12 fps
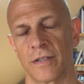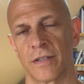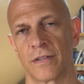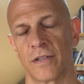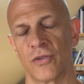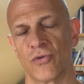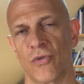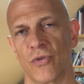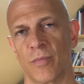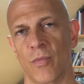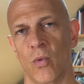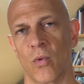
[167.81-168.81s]

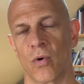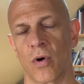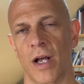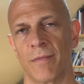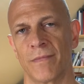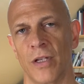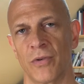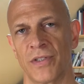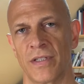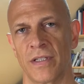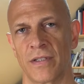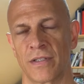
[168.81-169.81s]
syndrome or
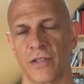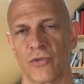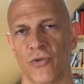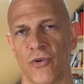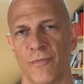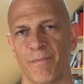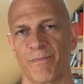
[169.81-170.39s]
Loeys-Dietz syndrome.